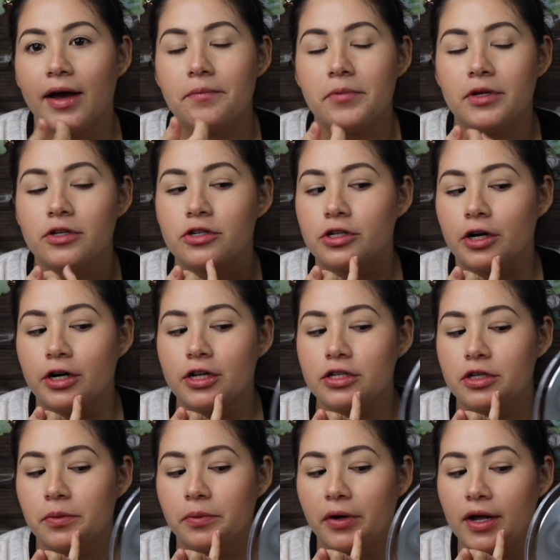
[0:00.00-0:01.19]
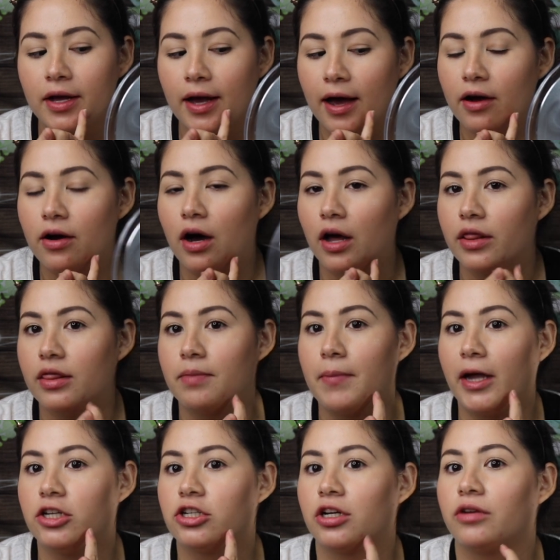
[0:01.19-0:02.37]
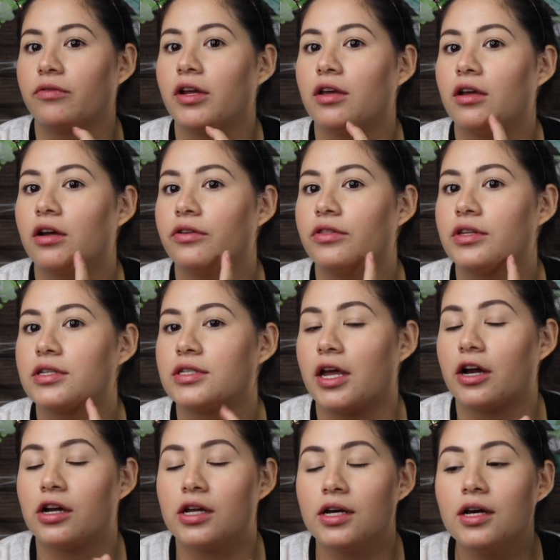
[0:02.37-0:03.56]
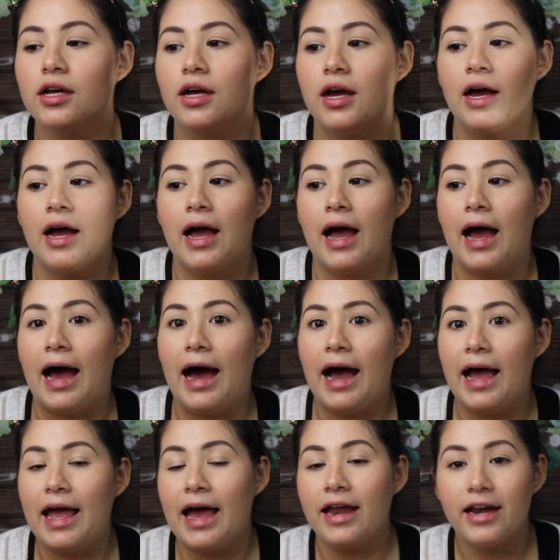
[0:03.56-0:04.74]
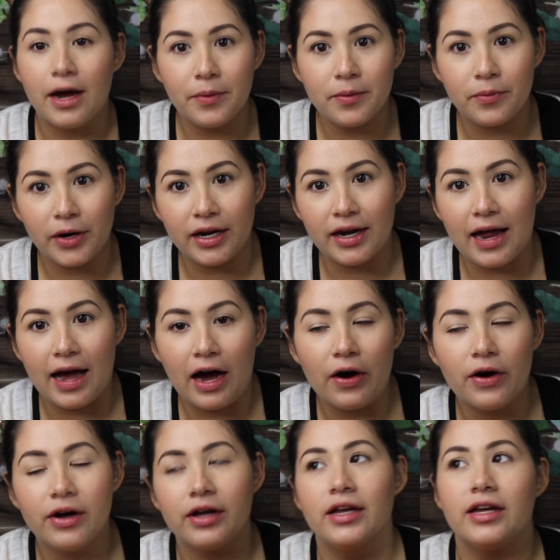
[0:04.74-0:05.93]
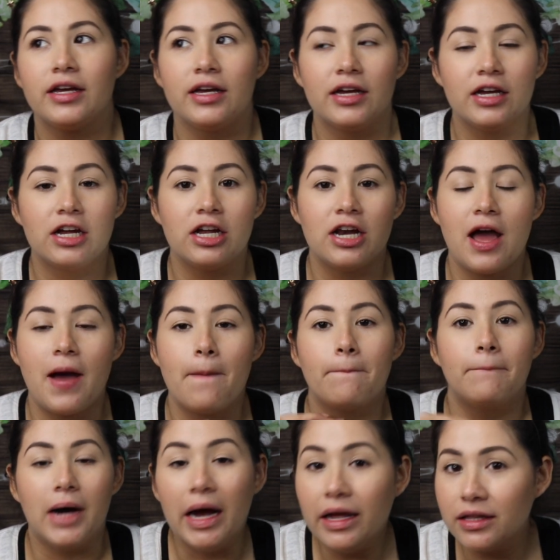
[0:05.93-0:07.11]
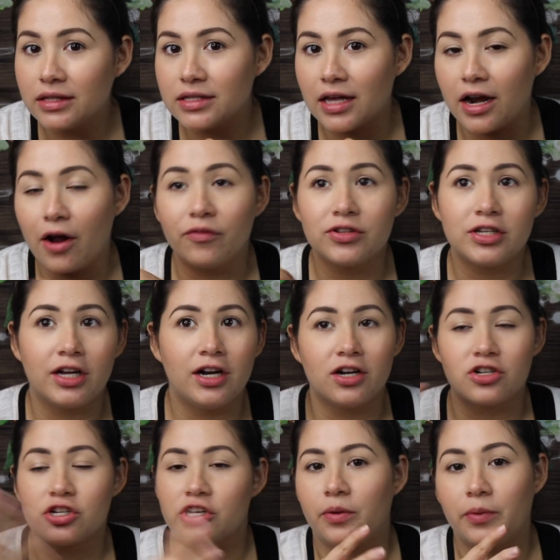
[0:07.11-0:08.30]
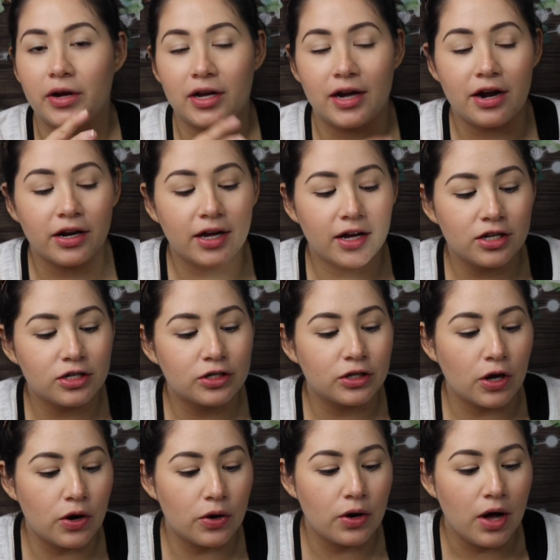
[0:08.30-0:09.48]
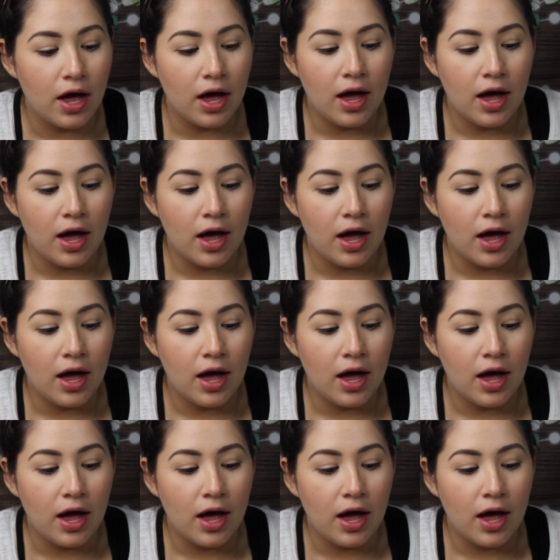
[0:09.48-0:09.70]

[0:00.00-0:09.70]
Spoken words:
I've been starting to break out on my chin right here on this area. I had not been breaking out in months, and all of a sudden I just started breaking out again. So